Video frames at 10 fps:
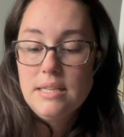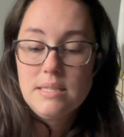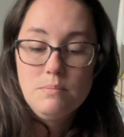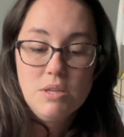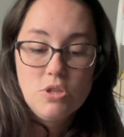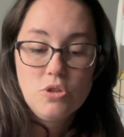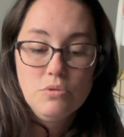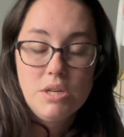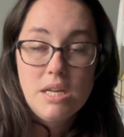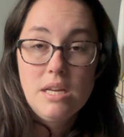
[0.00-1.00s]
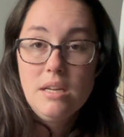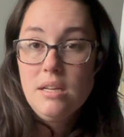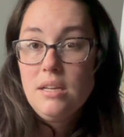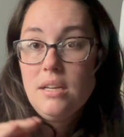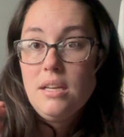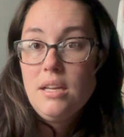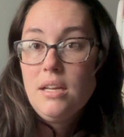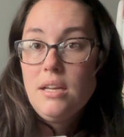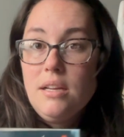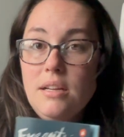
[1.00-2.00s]
mystery
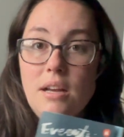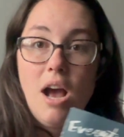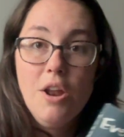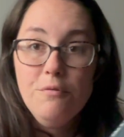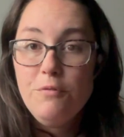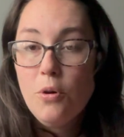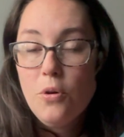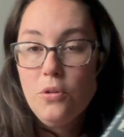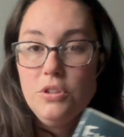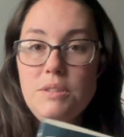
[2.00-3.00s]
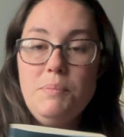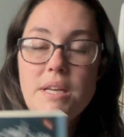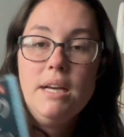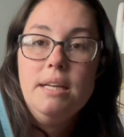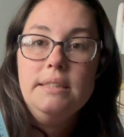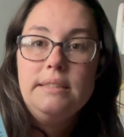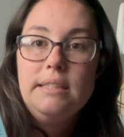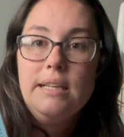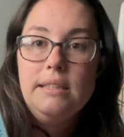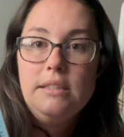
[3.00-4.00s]
unfolds, because
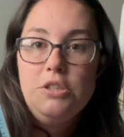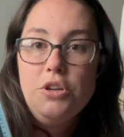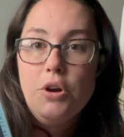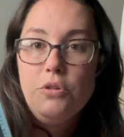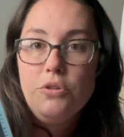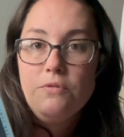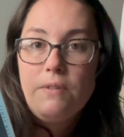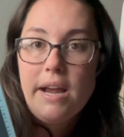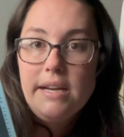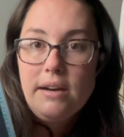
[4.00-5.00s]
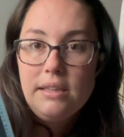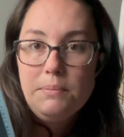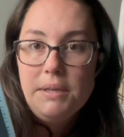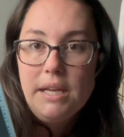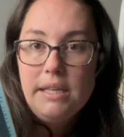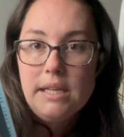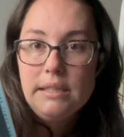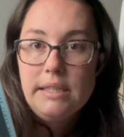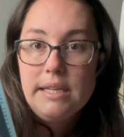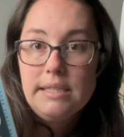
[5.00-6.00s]
it, you know, you find out at the beginning that
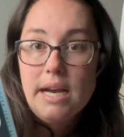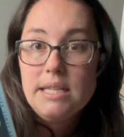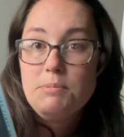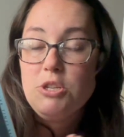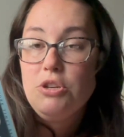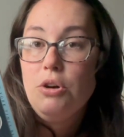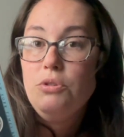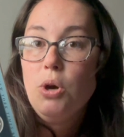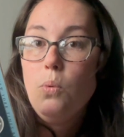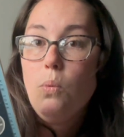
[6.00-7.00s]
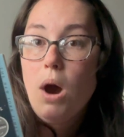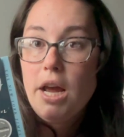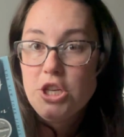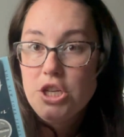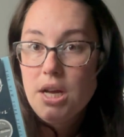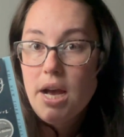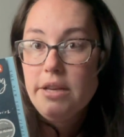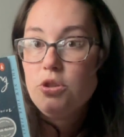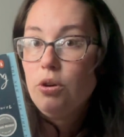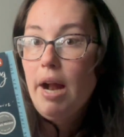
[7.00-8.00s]
Lydia dies, but you don't know why she
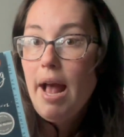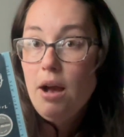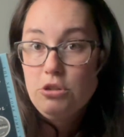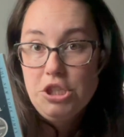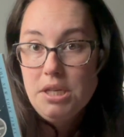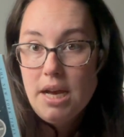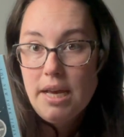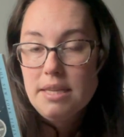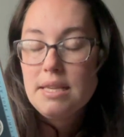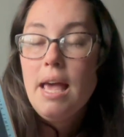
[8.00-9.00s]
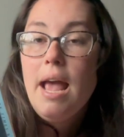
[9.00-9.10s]
dies or how she dies.